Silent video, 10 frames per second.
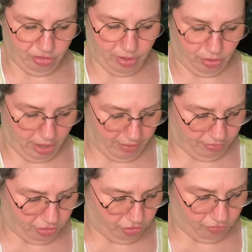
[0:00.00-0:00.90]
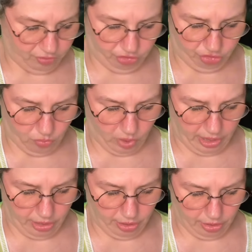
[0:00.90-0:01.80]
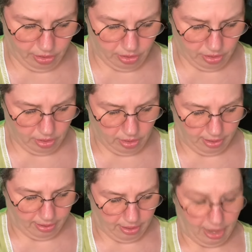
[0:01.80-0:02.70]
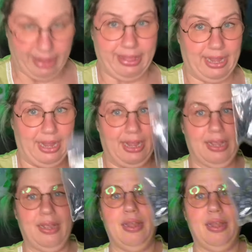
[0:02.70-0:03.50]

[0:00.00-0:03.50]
so I don't have to use fishing wire, I think.